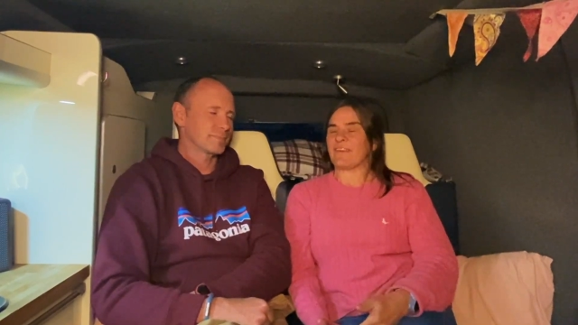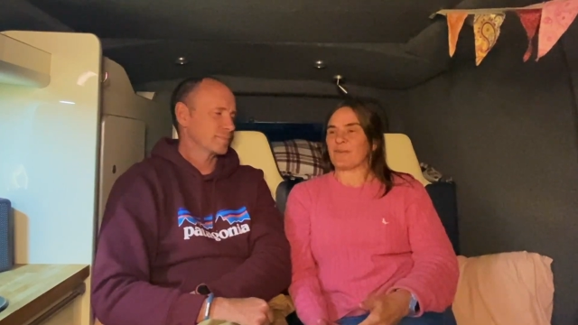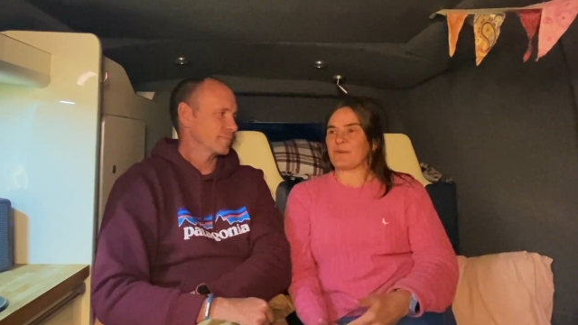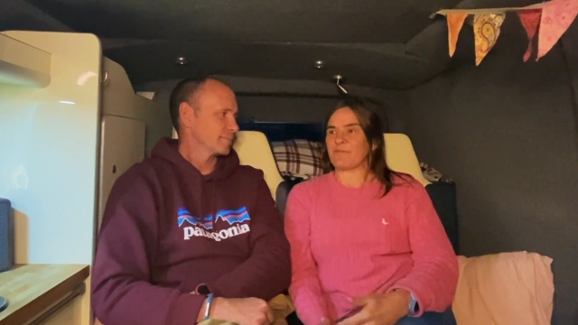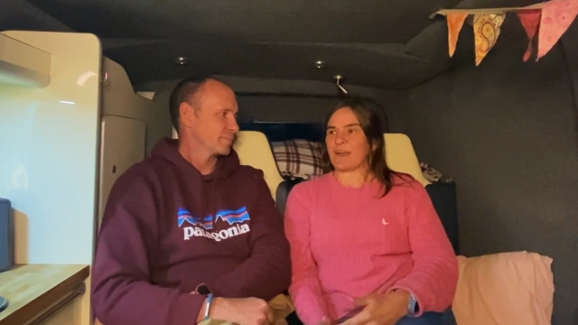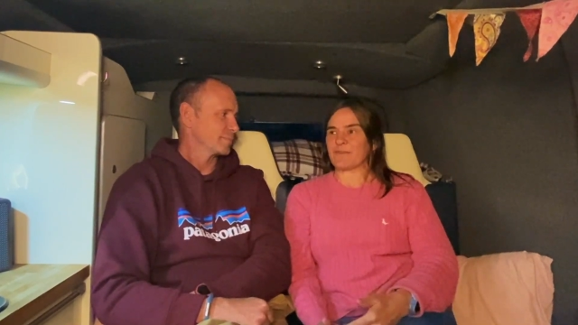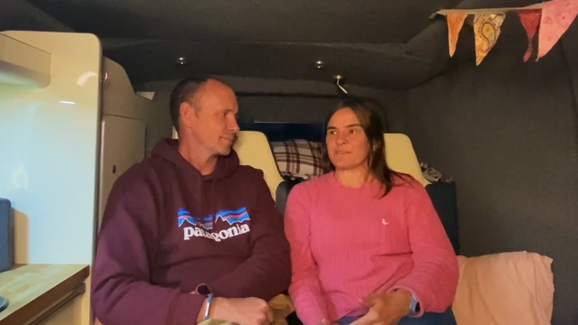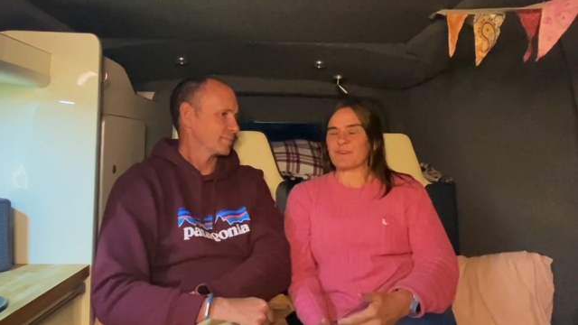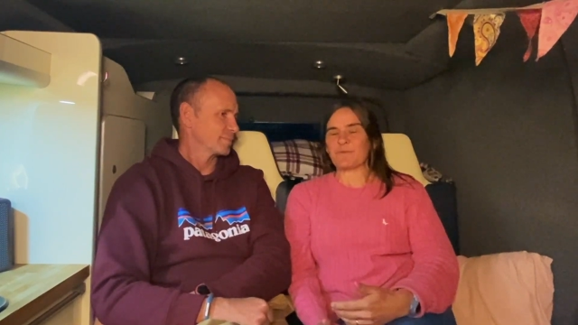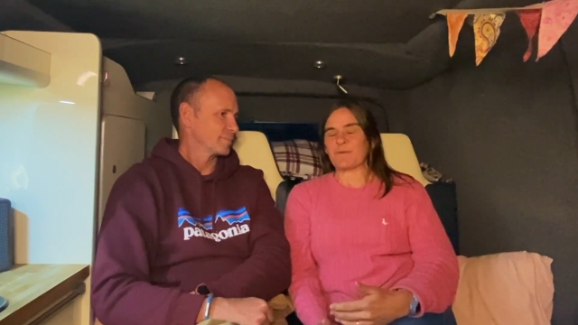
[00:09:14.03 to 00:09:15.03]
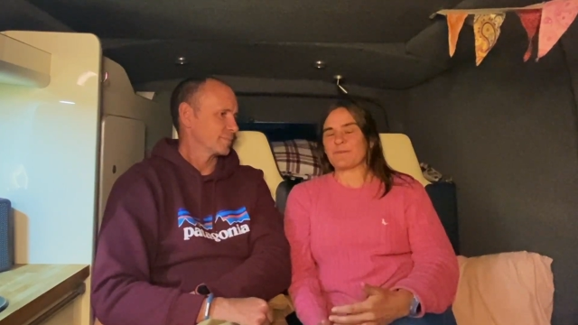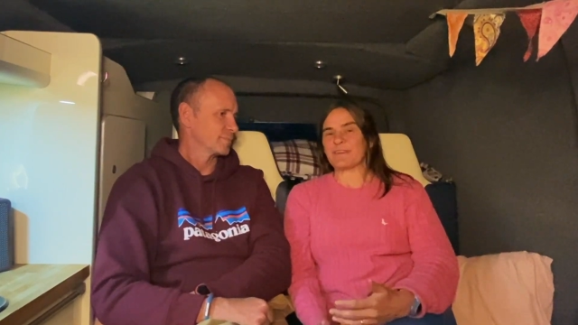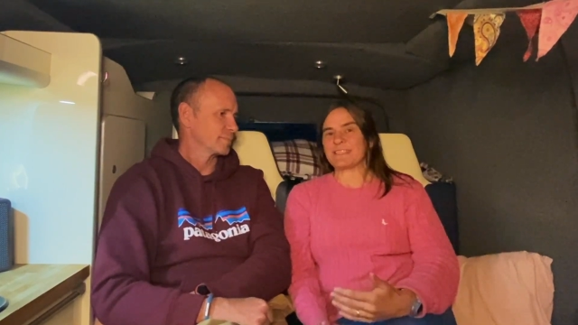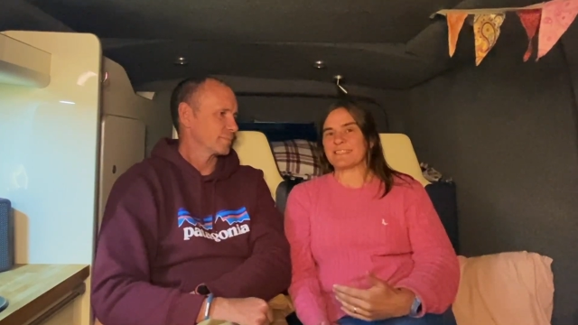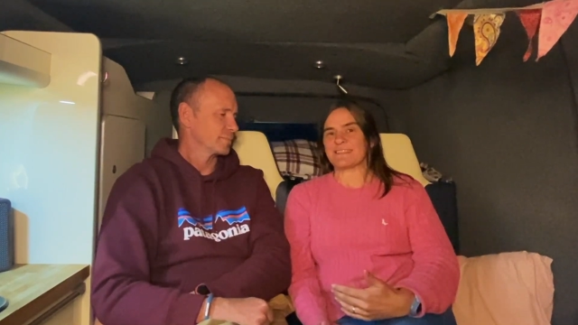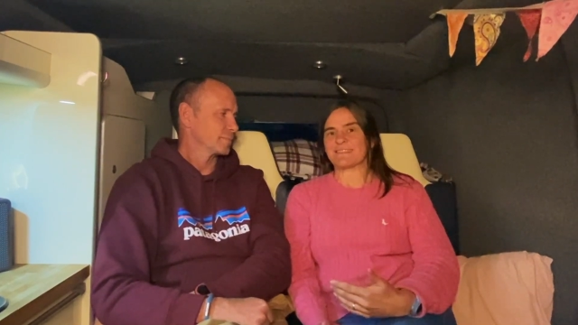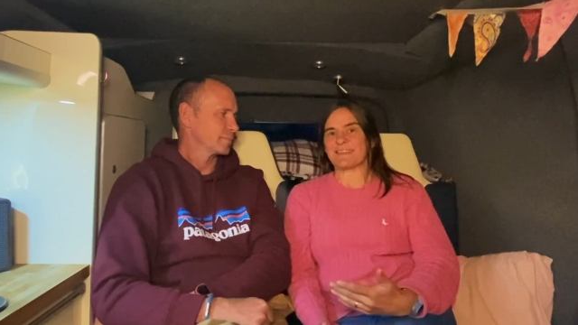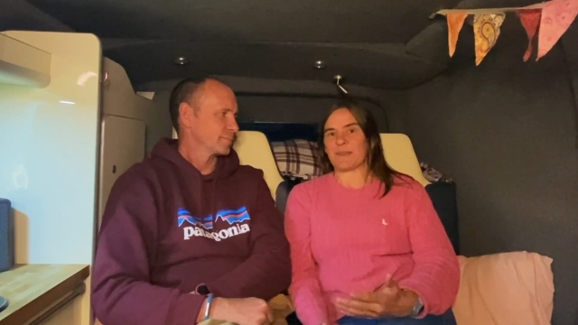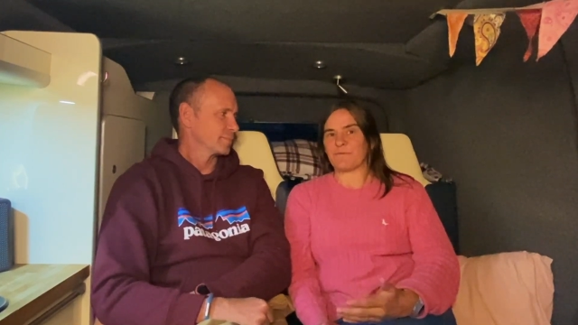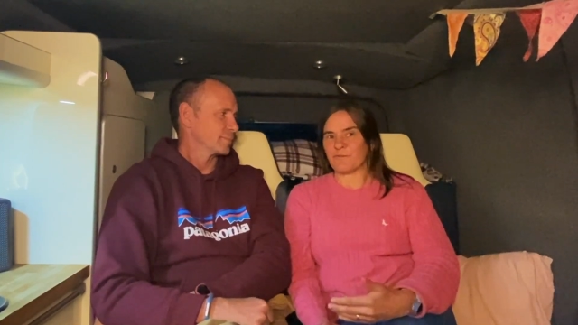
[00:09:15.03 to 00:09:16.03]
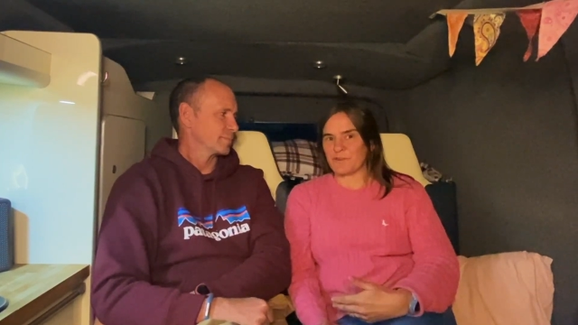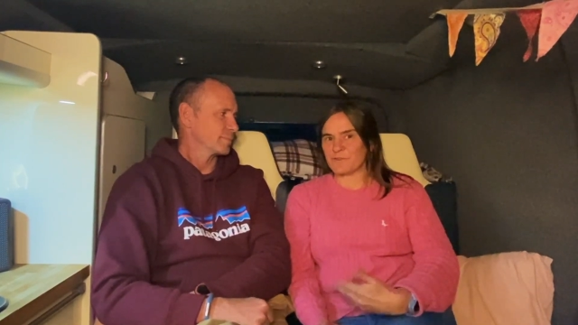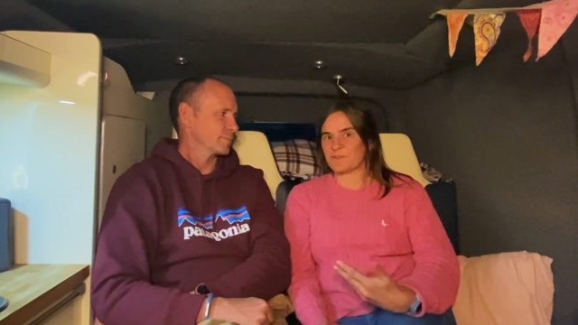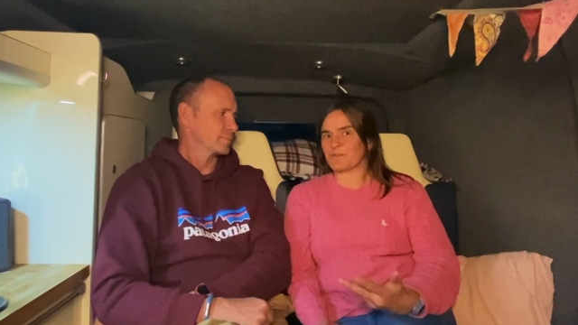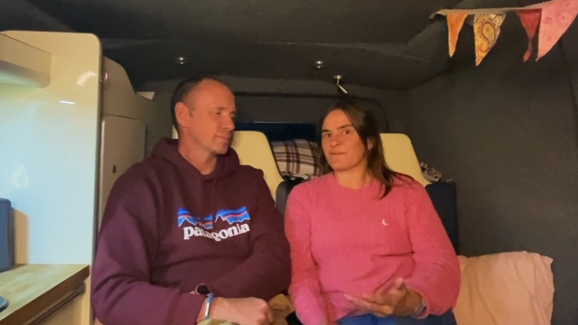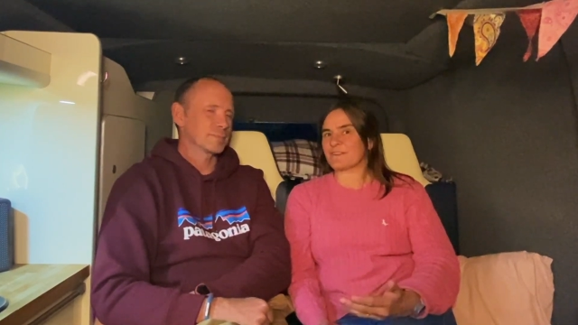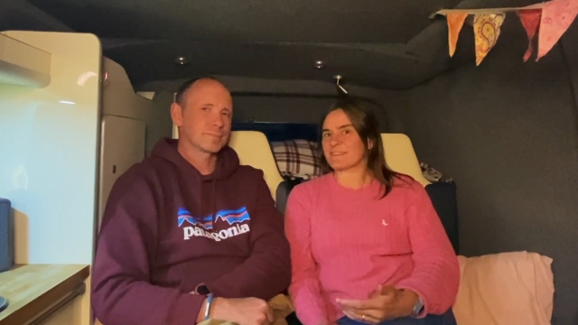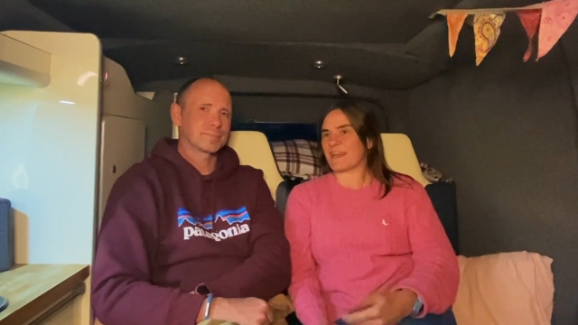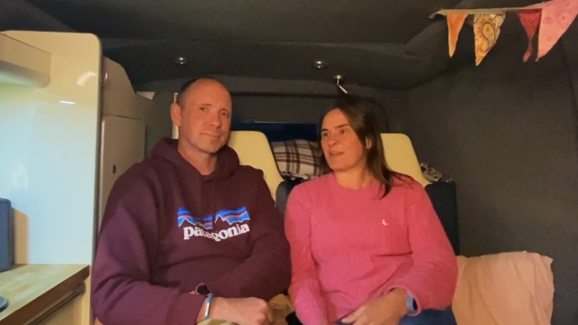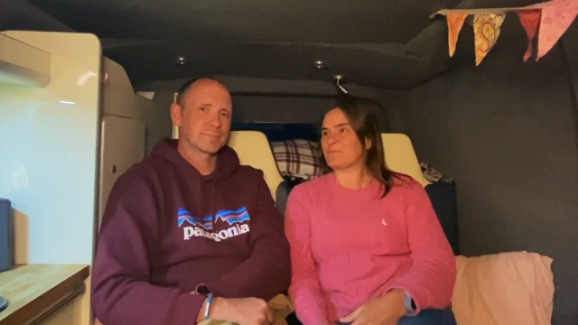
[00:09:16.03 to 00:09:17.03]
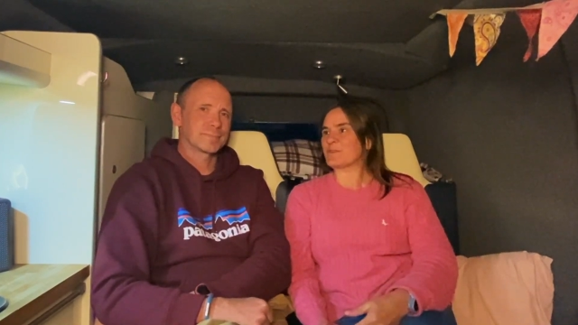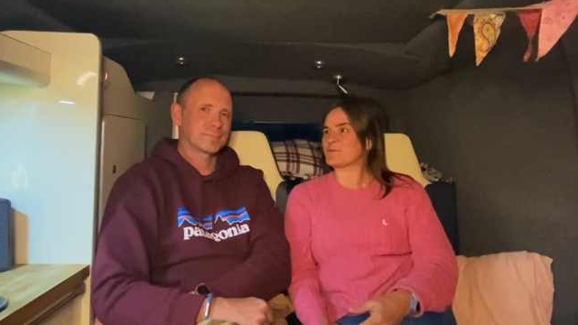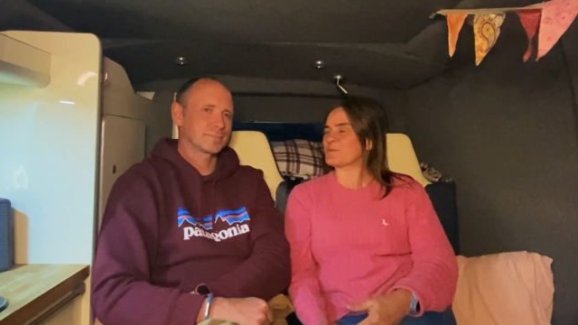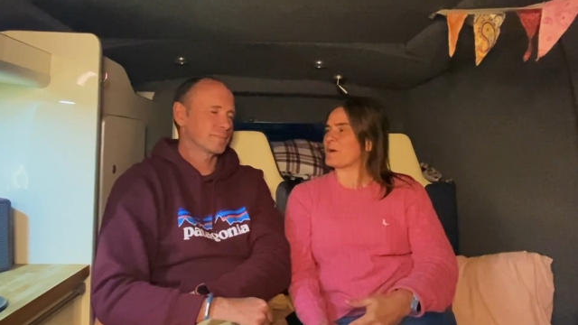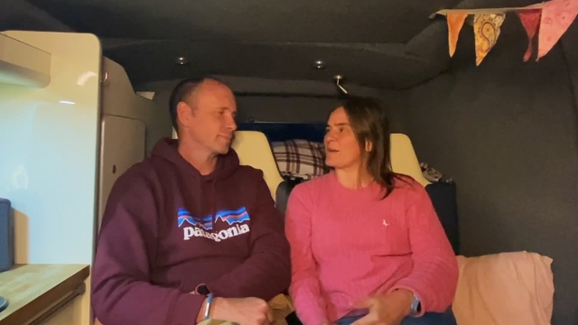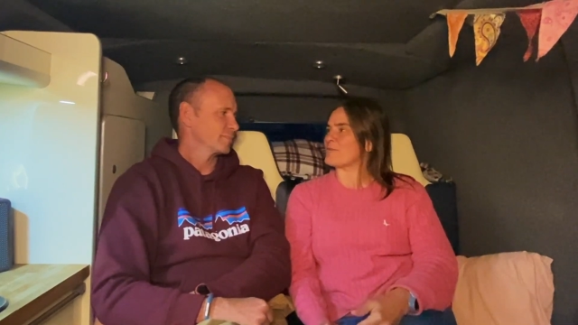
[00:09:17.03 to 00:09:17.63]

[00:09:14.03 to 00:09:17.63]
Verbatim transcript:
Speaker 1: And then we found that we were eating the same foods all of the time, which was quite